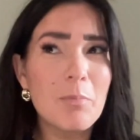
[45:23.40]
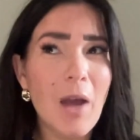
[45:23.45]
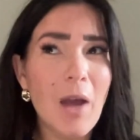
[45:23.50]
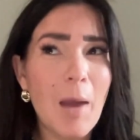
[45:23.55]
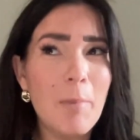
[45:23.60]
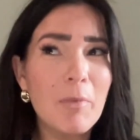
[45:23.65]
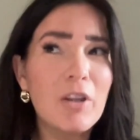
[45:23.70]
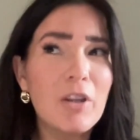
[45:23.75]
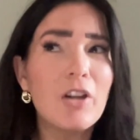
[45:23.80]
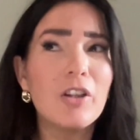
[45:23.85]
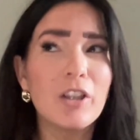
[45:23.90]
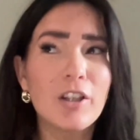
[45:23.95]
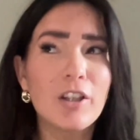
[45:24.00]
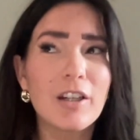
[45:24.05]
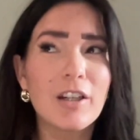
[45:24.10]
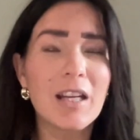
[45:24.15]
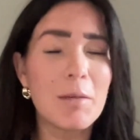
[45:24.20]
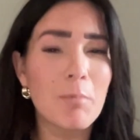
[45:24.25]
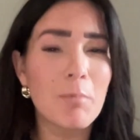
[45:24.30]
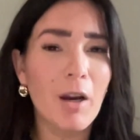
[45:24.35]
I'm gonna
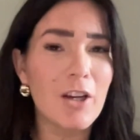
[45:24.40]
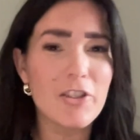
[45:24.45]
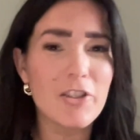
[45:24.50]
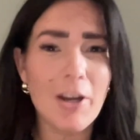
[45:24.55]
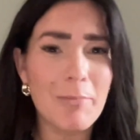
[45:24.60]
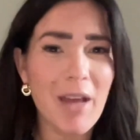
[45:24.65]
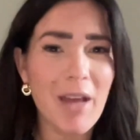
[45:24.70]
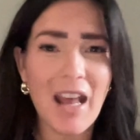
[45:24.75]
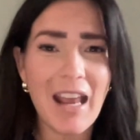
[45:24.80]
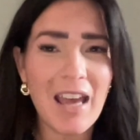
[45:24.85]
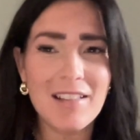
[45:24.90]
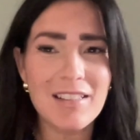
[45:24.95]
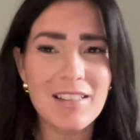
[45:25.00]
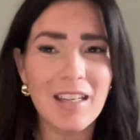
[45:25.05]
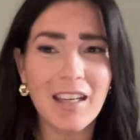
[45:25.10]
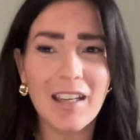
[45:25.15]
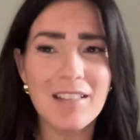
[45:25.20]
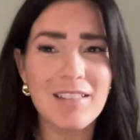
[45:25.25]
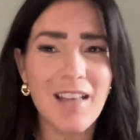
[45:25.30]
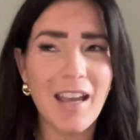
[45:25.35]
learn in March. I'm not
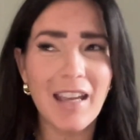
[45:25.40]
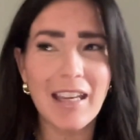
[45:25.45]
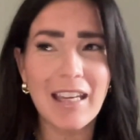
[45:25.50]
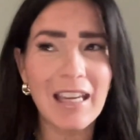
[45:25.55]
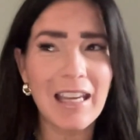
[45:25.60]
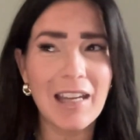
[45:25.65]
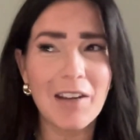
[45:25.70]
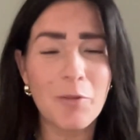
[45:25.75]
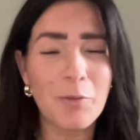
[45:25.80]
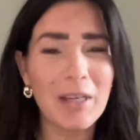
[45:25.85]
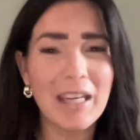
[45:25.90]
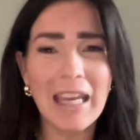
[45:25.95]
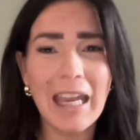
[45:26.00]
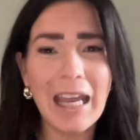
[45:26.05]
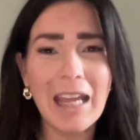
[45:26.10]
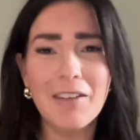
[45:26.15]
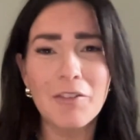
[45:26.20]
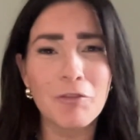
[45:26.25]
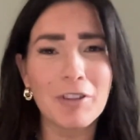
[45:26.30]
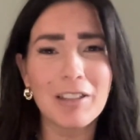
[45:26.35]
asking because we
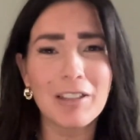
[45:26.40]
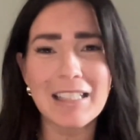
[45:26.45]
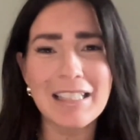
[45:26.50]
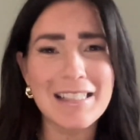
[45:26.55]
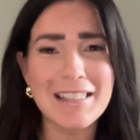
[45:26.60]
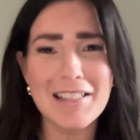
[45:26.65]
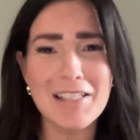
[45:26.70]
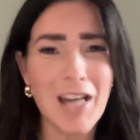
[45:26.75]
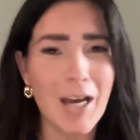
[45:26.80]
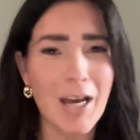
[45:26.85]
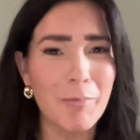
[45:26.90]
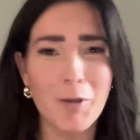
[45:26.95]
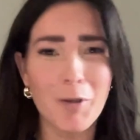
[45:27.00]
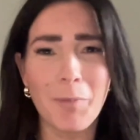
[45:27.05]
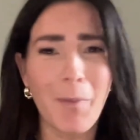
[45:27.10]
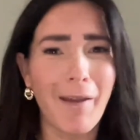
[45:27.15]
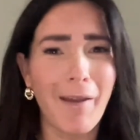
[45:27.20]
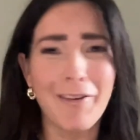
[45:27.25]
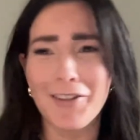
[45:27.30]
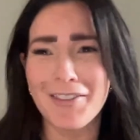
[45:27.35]
can't release
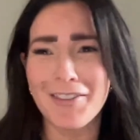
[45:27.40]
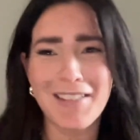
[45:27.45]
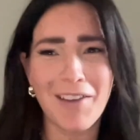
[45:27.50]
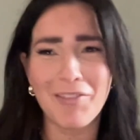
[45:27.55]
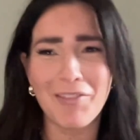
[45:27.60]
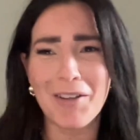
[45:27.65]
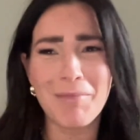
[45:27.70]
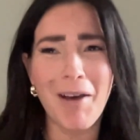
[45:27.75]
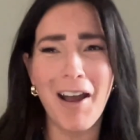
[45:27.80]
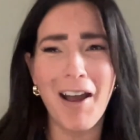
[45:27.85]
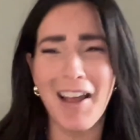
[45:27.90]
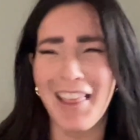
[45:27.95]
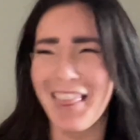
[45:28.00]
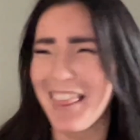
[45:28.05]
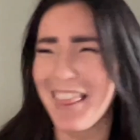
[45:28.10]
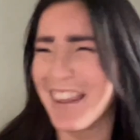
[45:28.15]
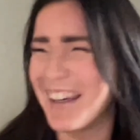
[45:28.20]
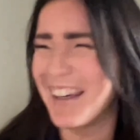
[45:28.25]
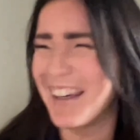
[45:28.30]
double bundles every